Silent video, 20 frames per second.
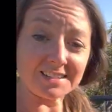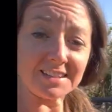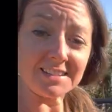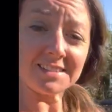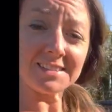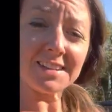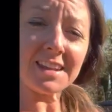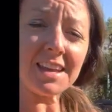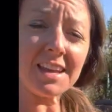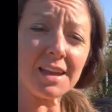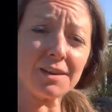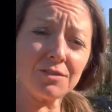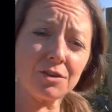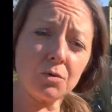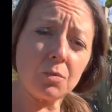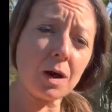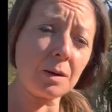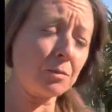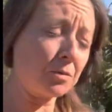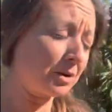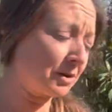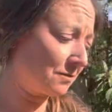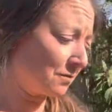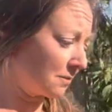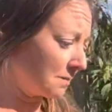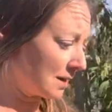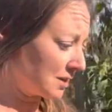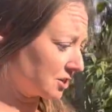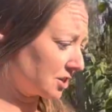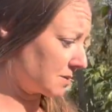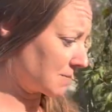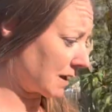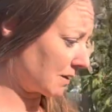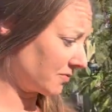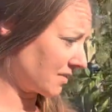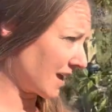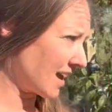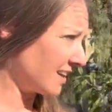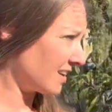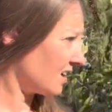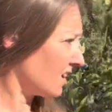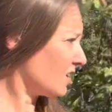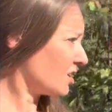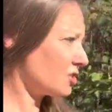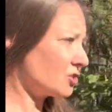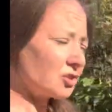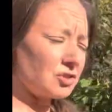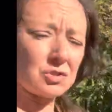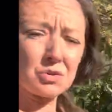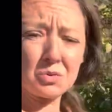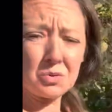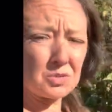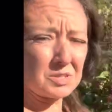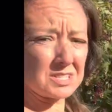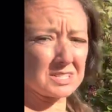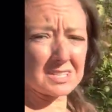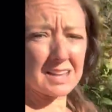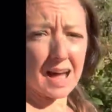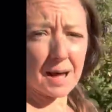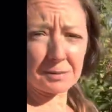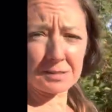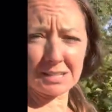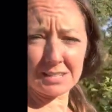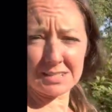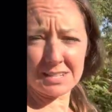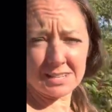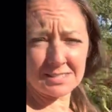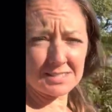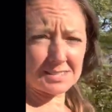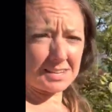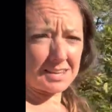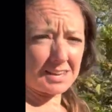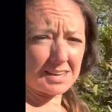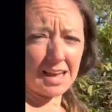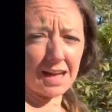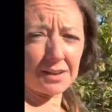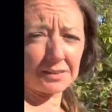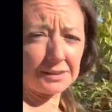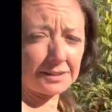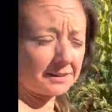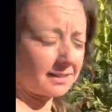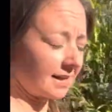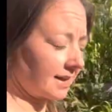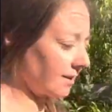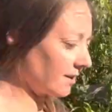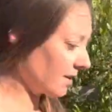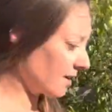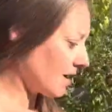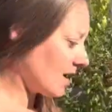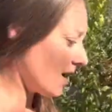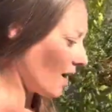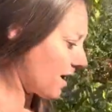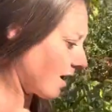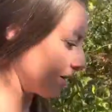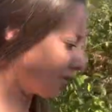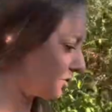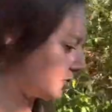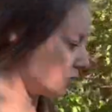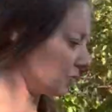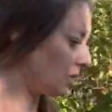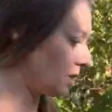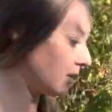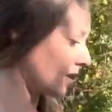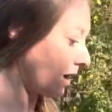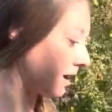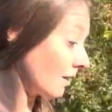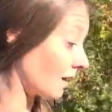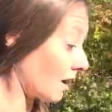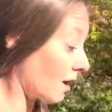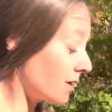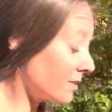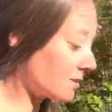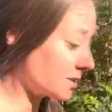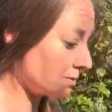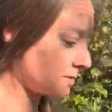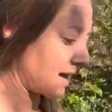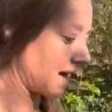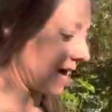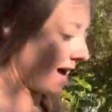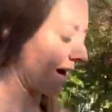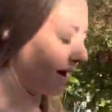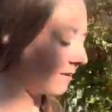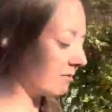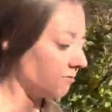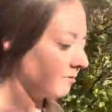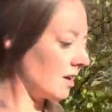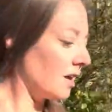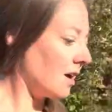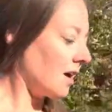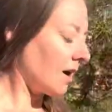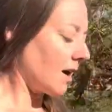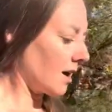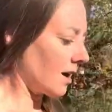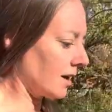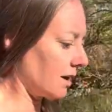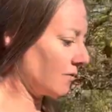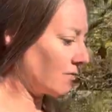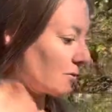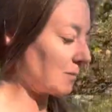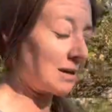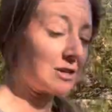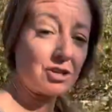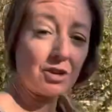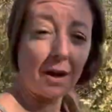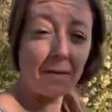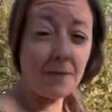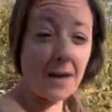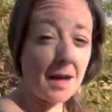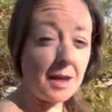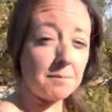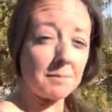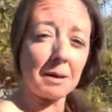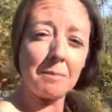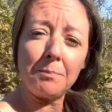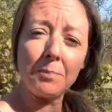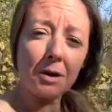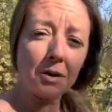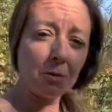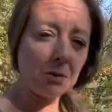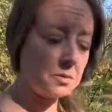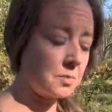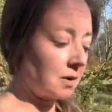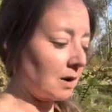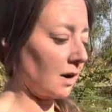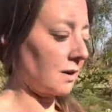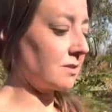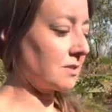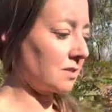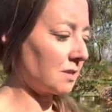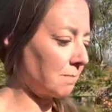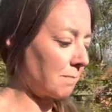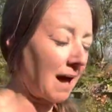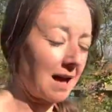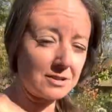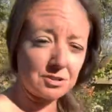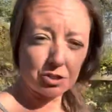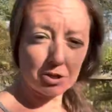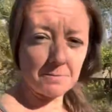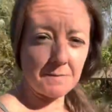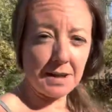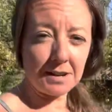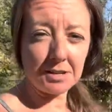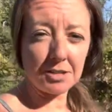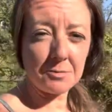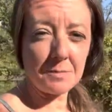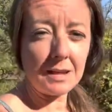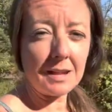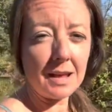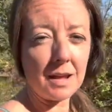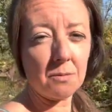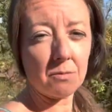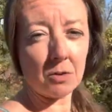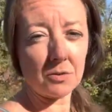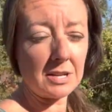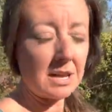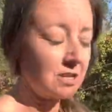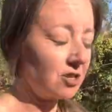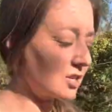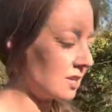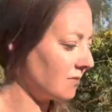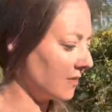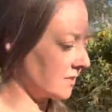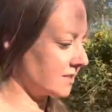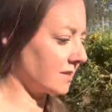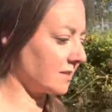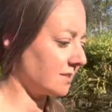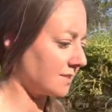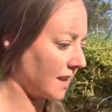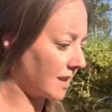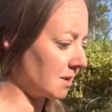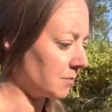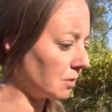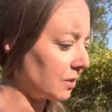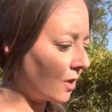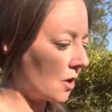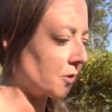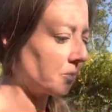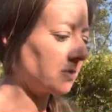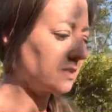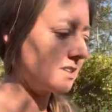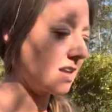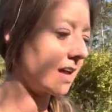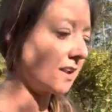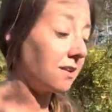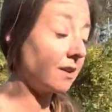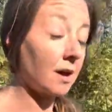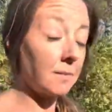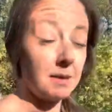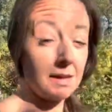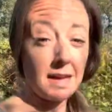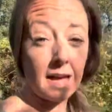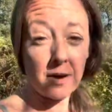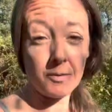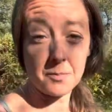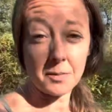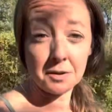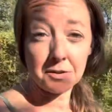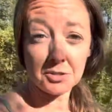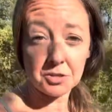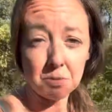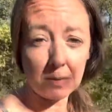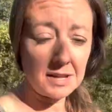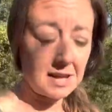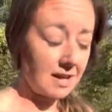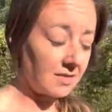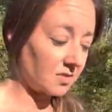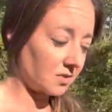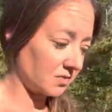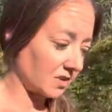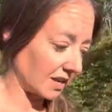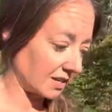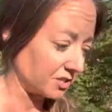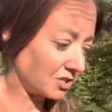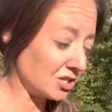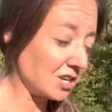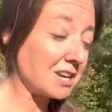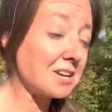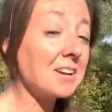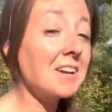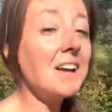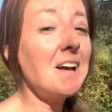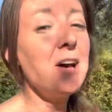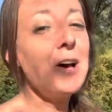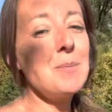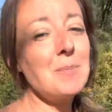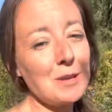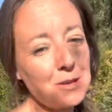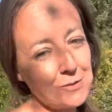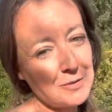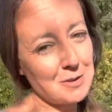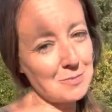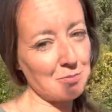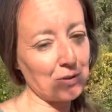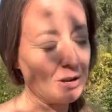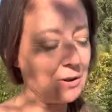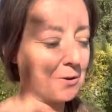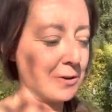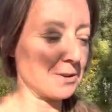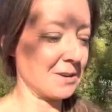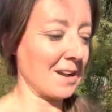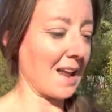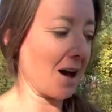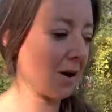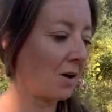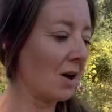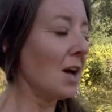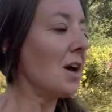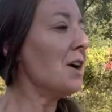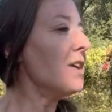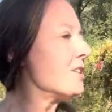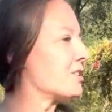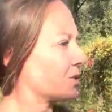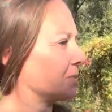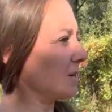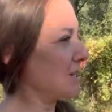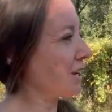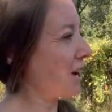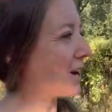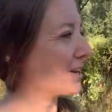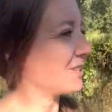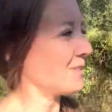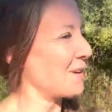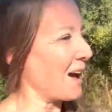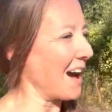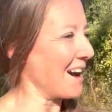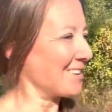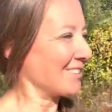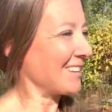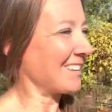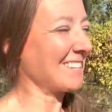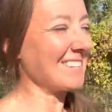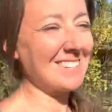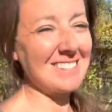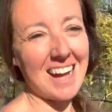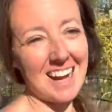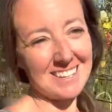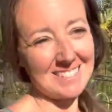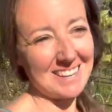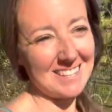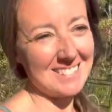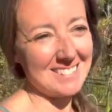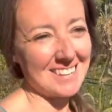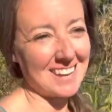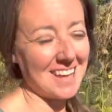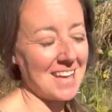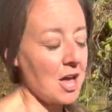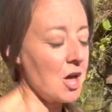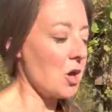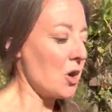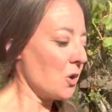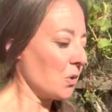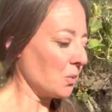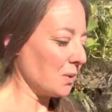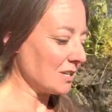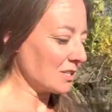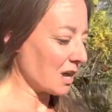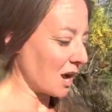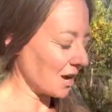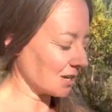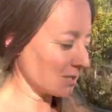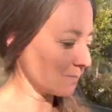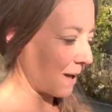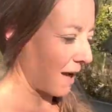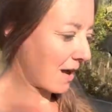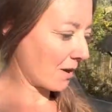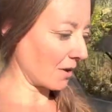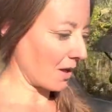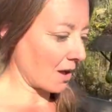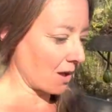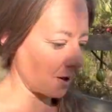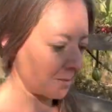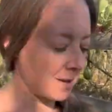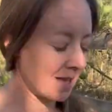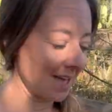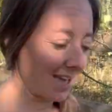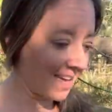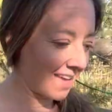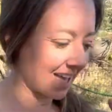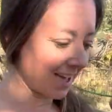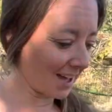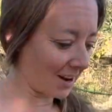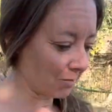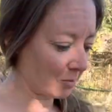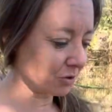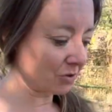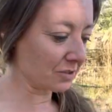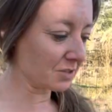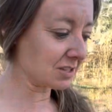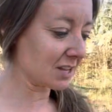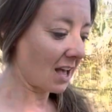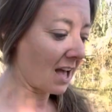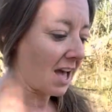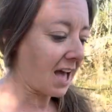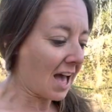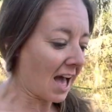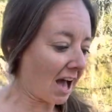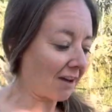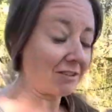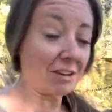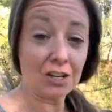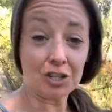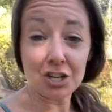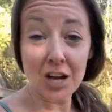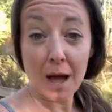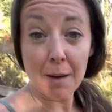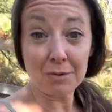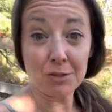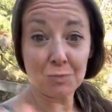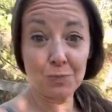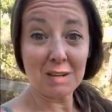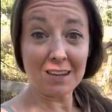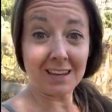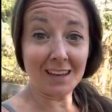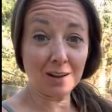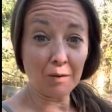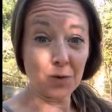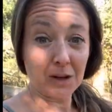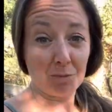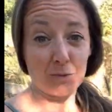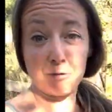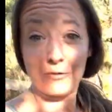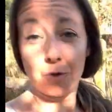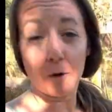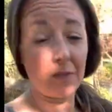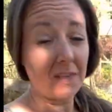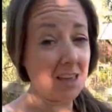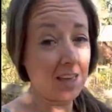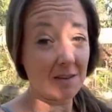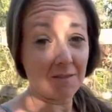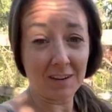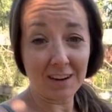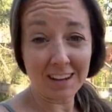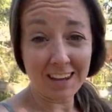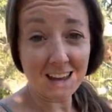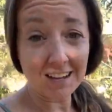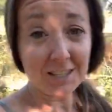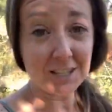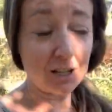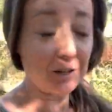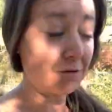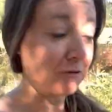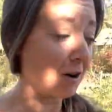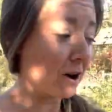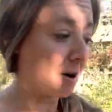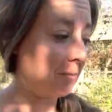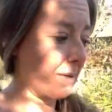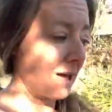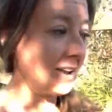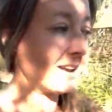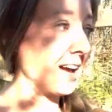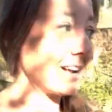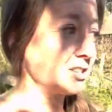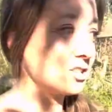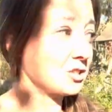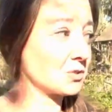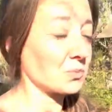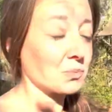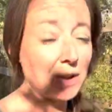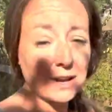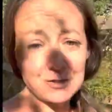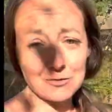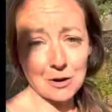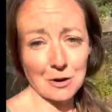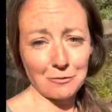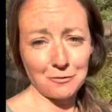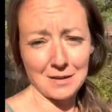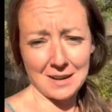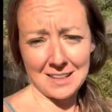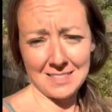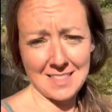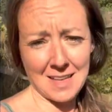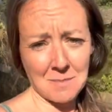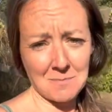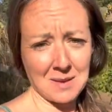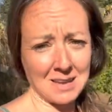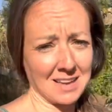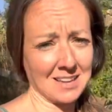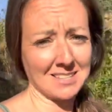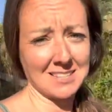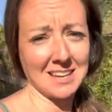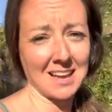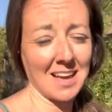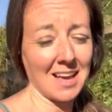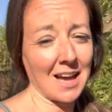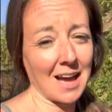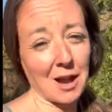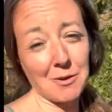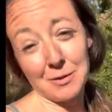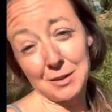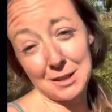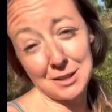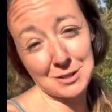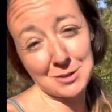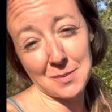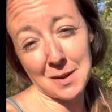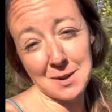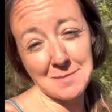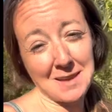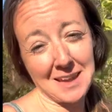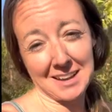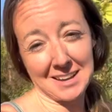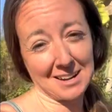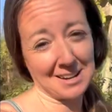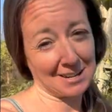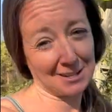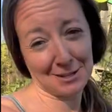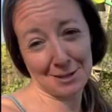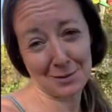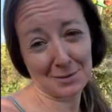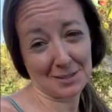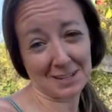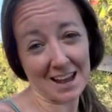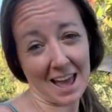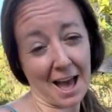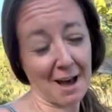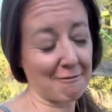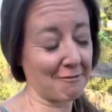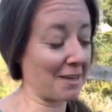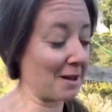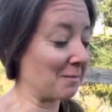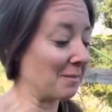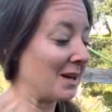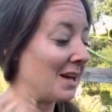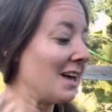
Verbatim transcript: density. If you want more information about that, just Google stock density calculator on Google. I'll also have uh, information on that in my book with regards to pasture management and rotation, the sustainable homestead coming out March 28th of next year, but you can pre-order now. So we talked about stock density. We talked about um, animals having a job to begin with before they even get to the farm and not just retrofitting them because I really just want to make an excuse to have them.